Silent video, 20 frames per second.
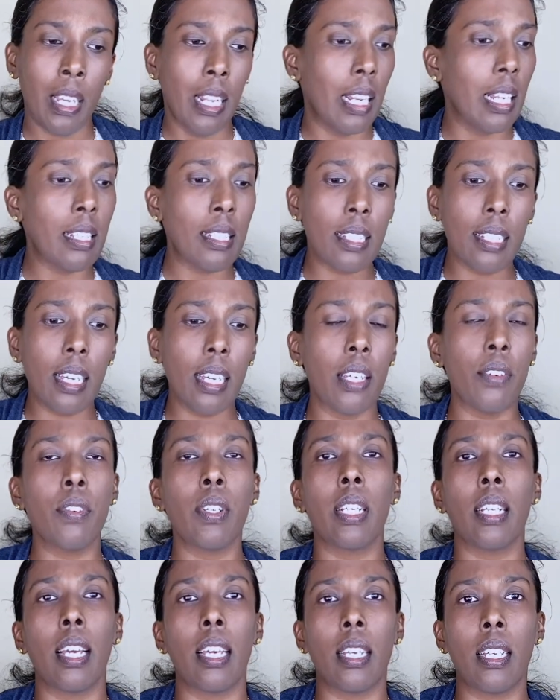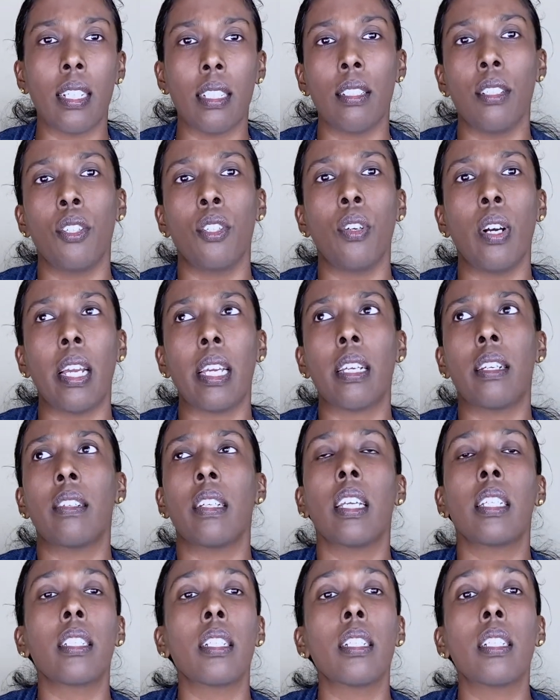Let's say even like I
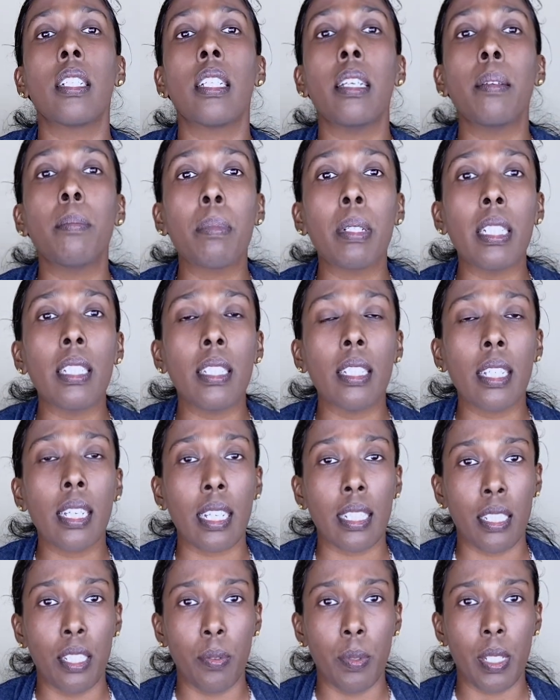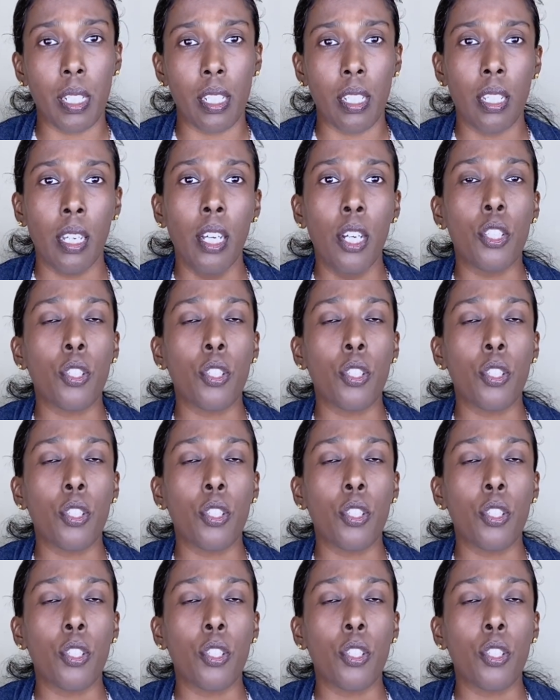created a team building activity,